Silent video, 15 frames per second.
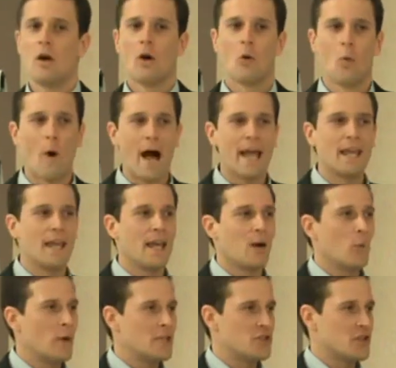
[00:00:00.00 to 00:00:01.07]
Why
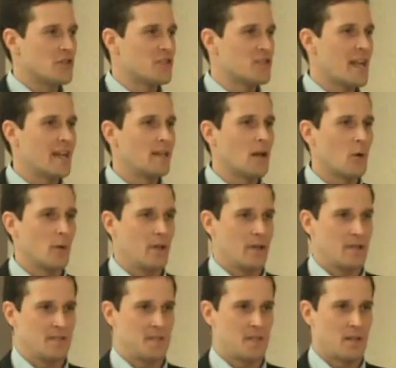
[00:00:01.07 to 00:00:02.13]
can't we just say no to
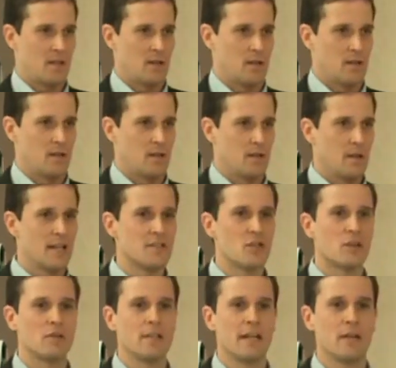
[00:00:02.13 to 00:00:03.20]
this thing? It's
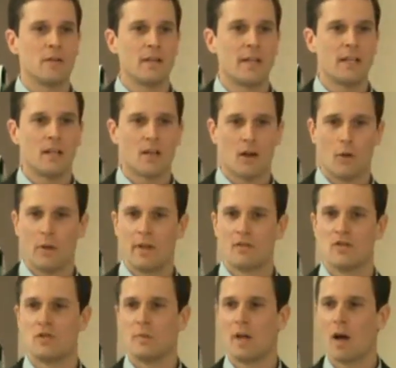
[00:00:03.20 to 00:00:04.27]
clearly going
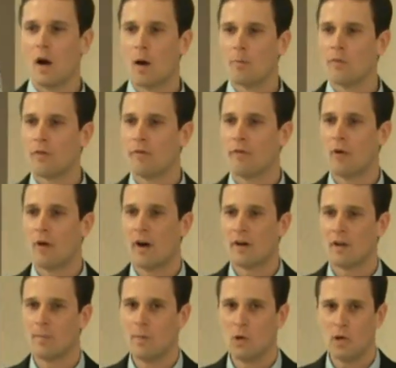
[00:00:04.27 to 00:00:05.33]
to be harmful for
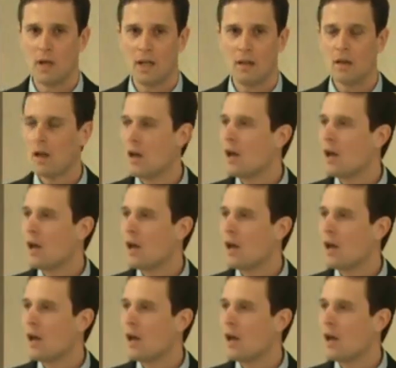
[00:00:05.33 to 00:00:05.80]
our community.